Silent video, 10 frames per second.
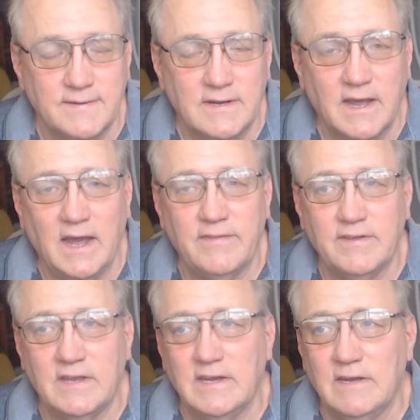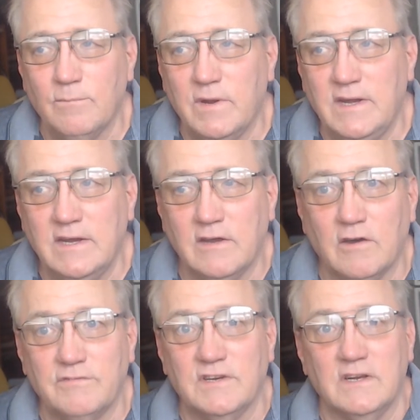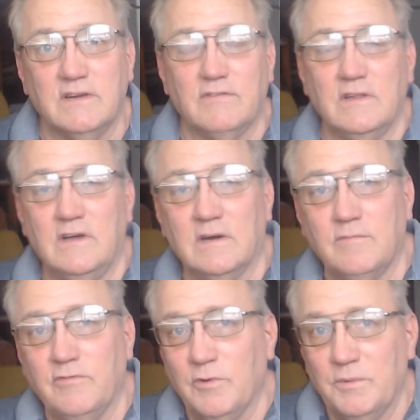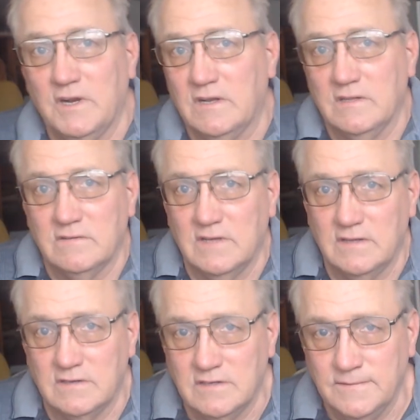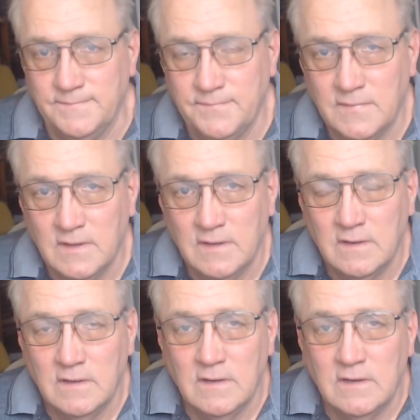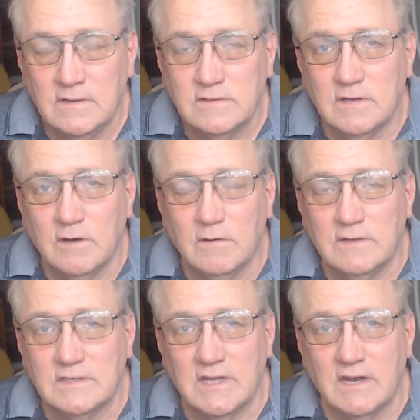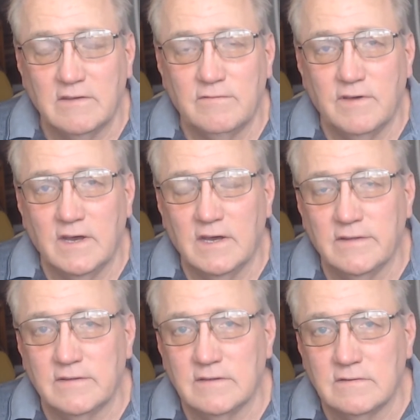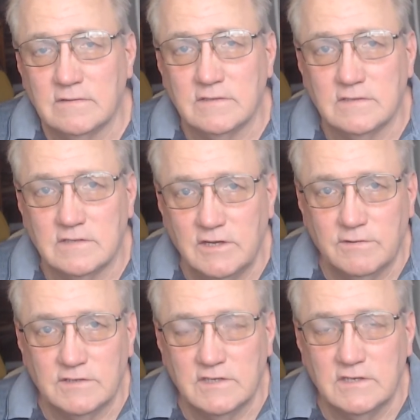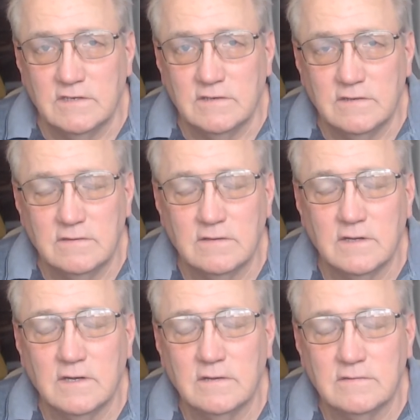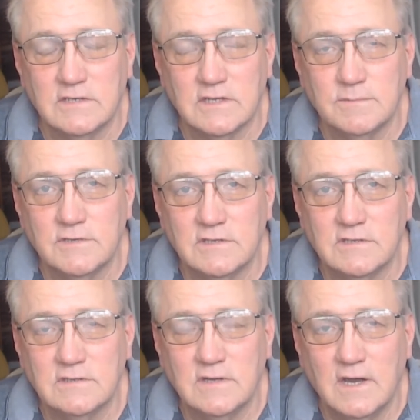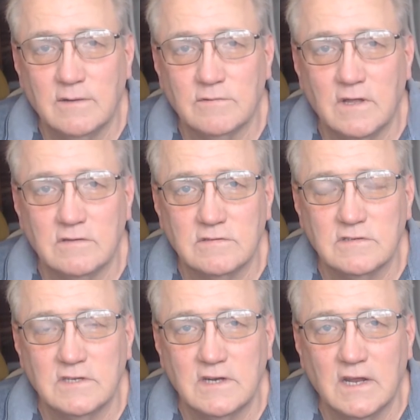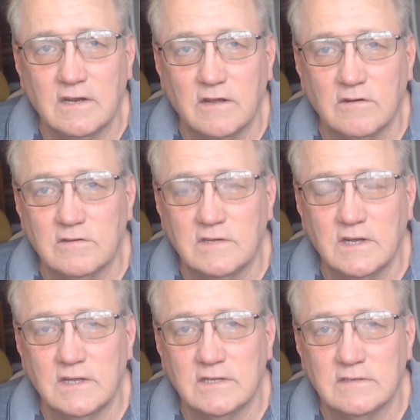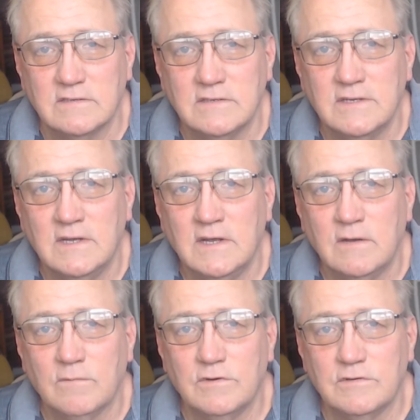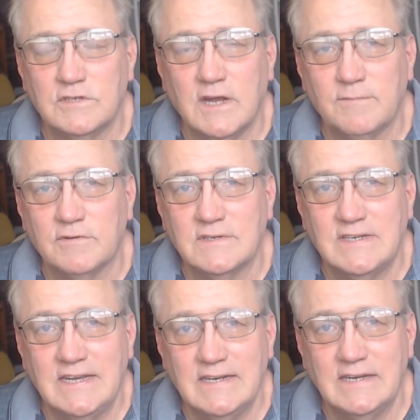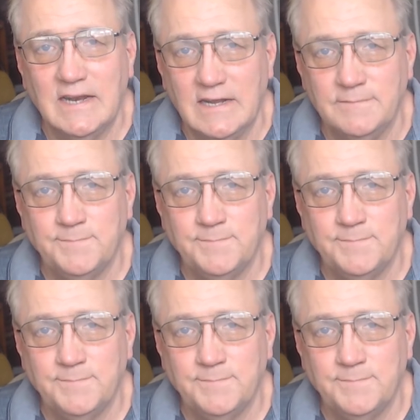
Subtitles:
And I think we need to go over delivery long before we get to those other two. So instead of the sequence in the syllabus, I will also send out a notice saying this. We're doing chapter 10 today.